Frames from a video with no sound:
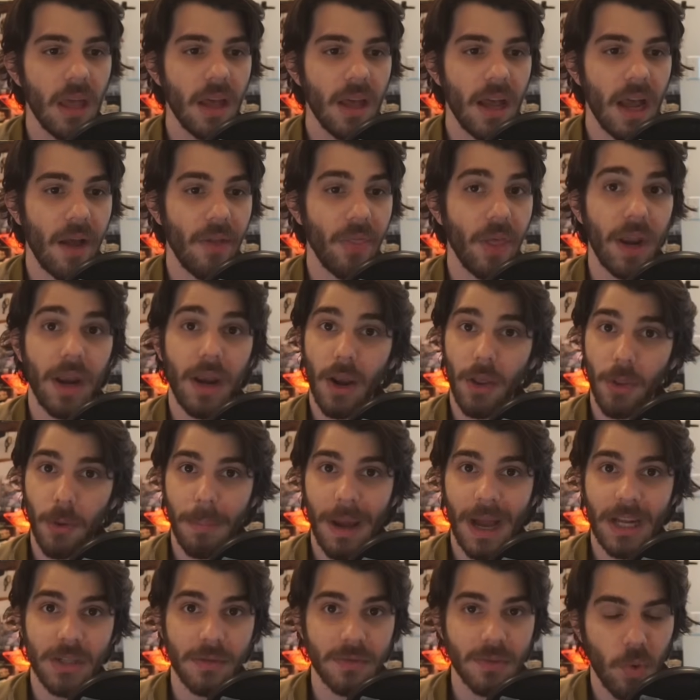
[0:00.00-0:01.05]
and then another
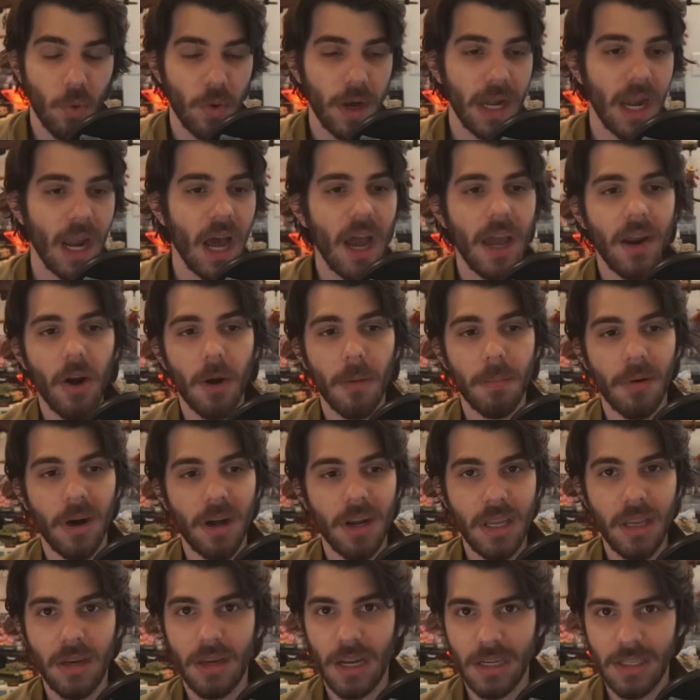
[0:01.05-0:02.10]
batch of 29 are
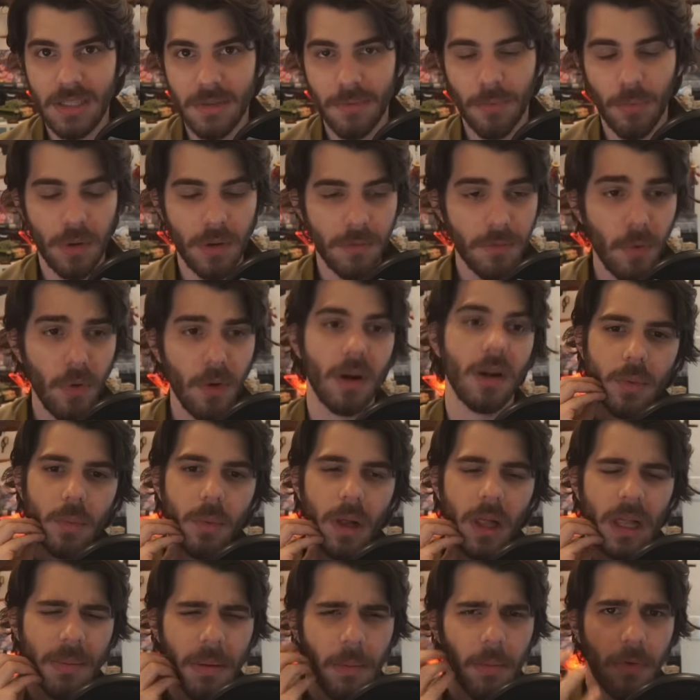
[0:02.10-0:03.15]
bought in 1944. A
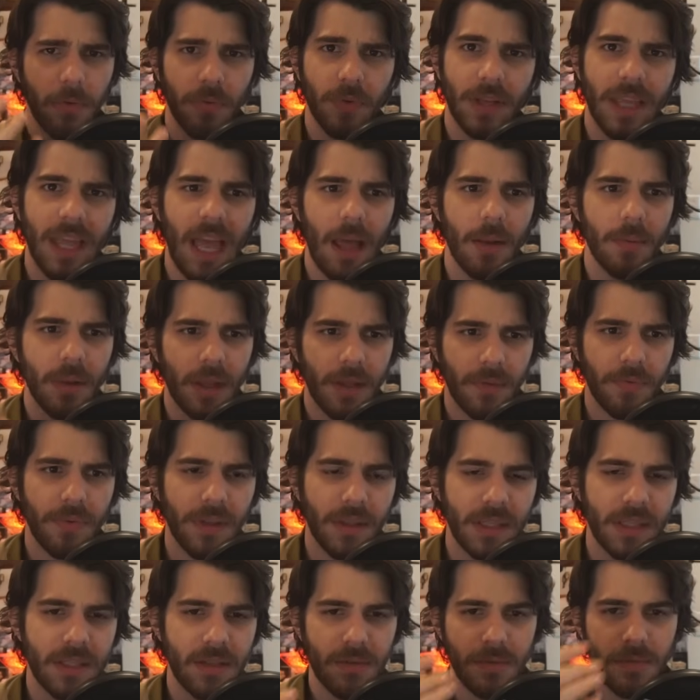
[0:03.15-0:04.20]
lot of people forget, like,
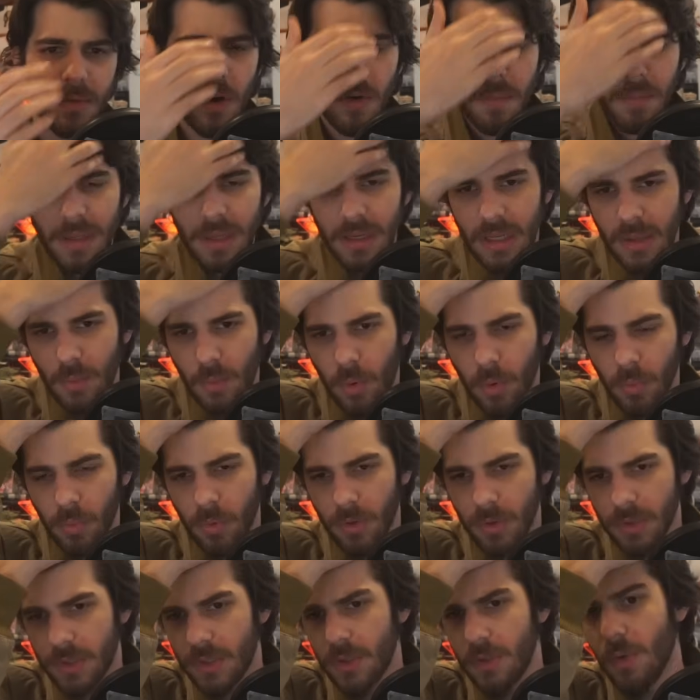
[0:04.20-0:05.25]
Finland's involvement in World
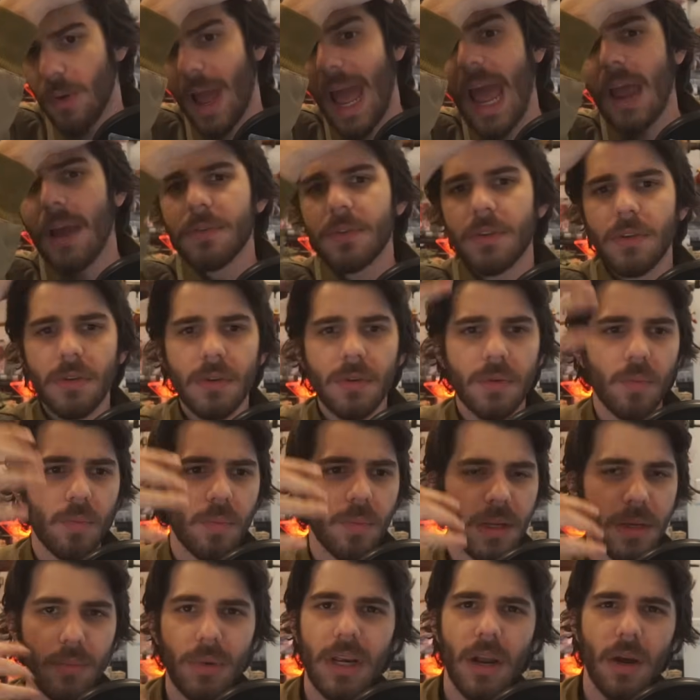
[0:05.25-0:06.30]
War II after
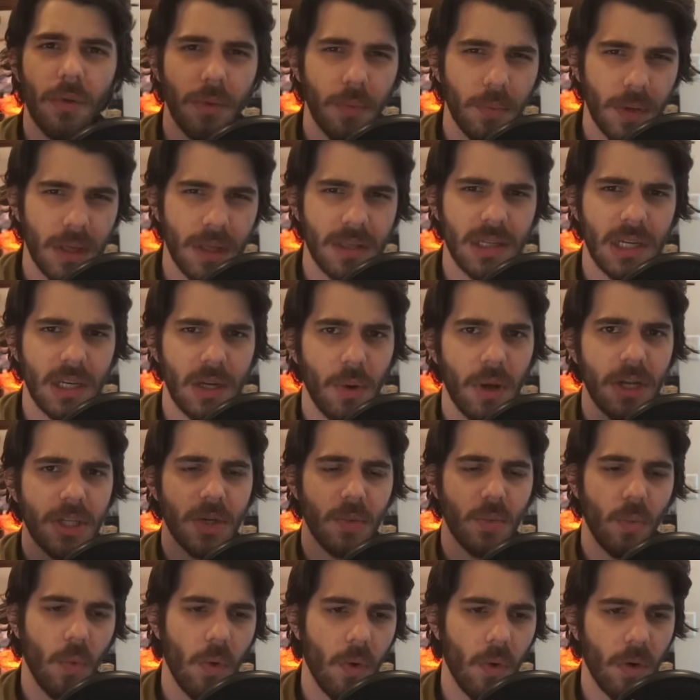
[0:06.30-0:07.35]
we know the
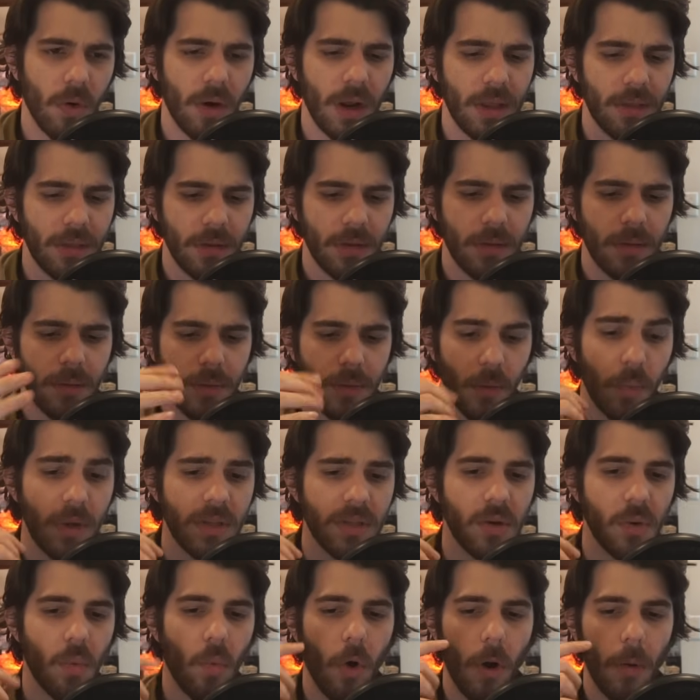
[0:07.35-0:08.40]
Continuation War and the
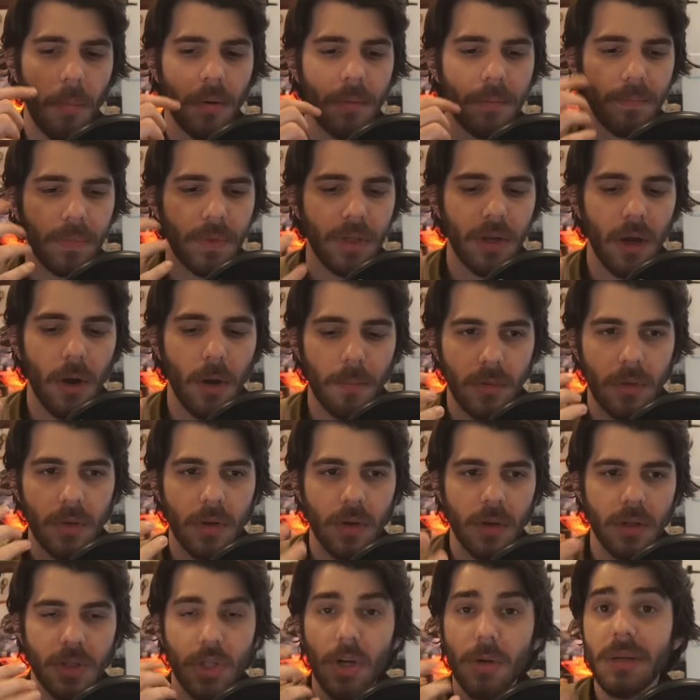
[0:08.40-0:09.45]
Winter War, but, you know,
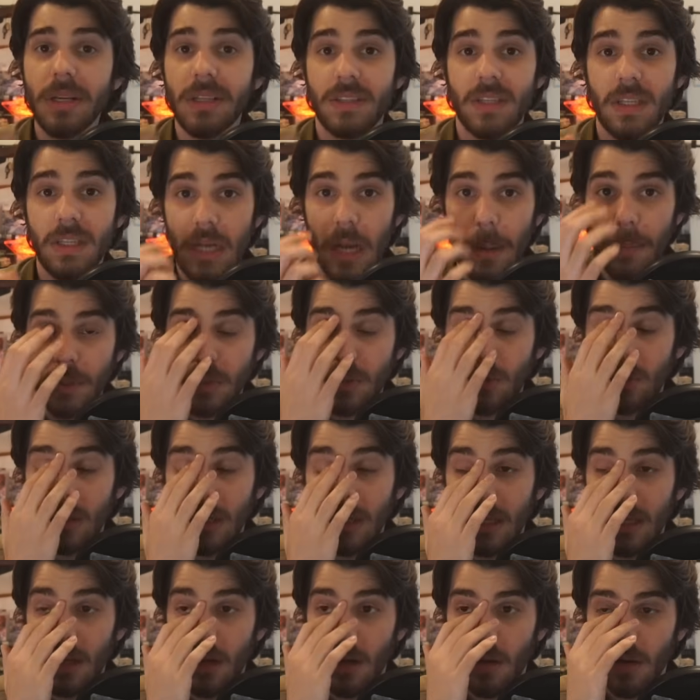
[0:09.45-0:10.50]
Germany sees an opportunity
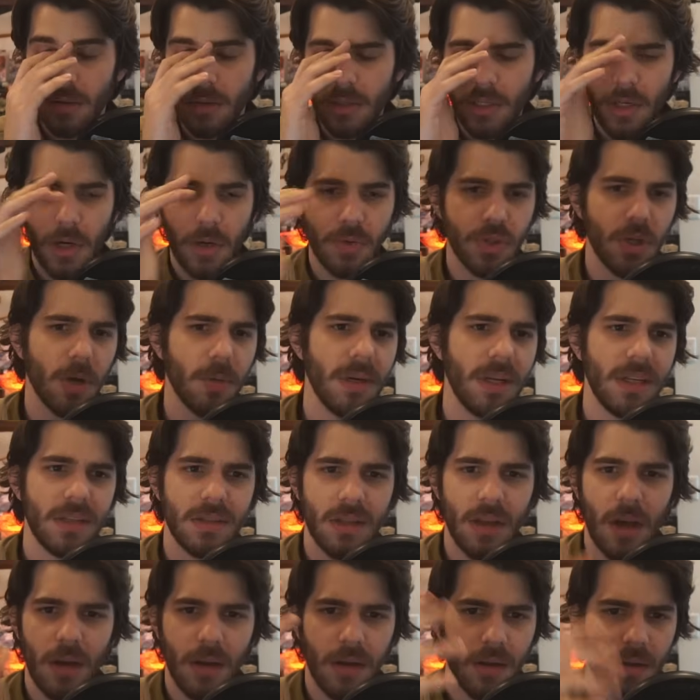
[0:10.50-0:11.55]
here. You know, Germany's
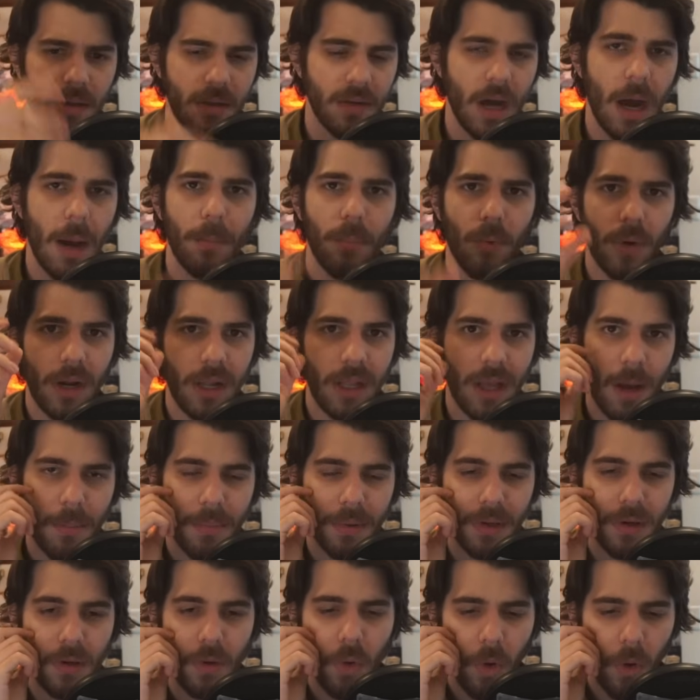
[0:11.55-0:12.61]
operating up
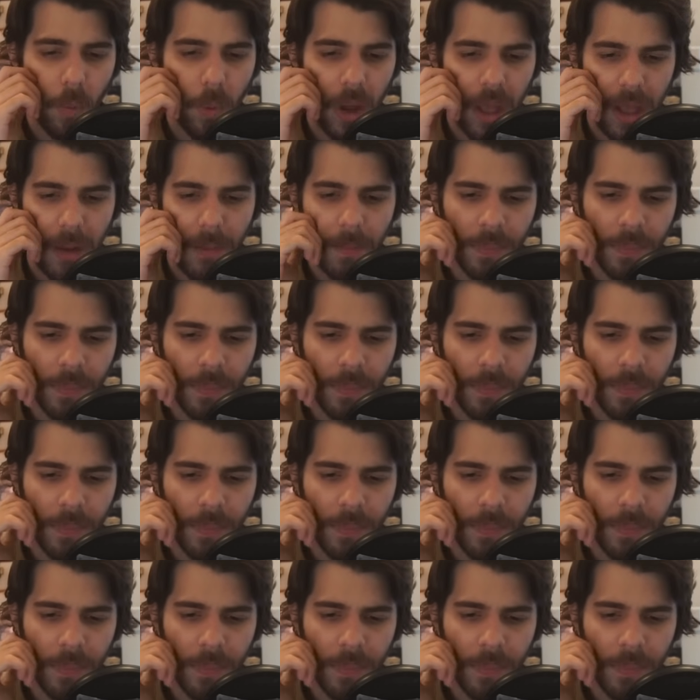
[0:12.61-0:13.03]
in Norway.